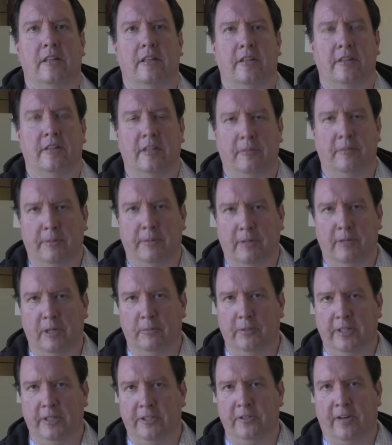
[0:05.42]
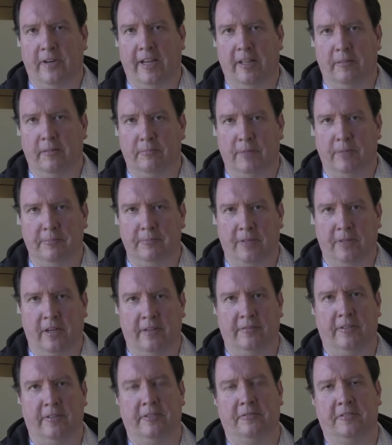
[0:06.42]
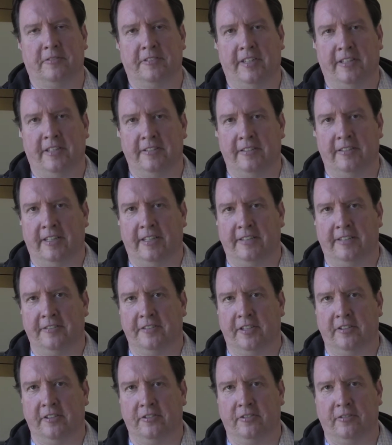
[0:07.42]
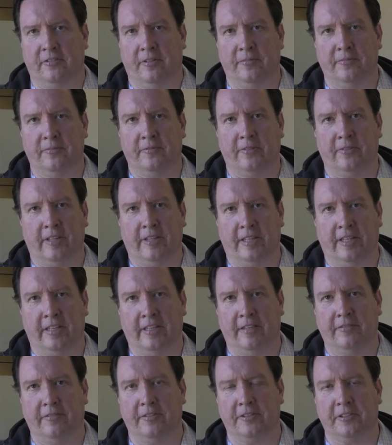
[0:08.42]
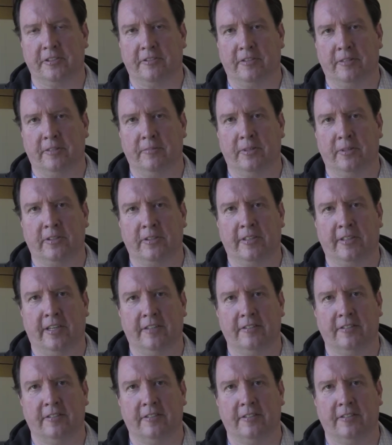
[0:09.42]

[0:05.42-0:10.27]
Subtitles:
The pretrial prep conference was held today in St-Jerome for the first-degree murder case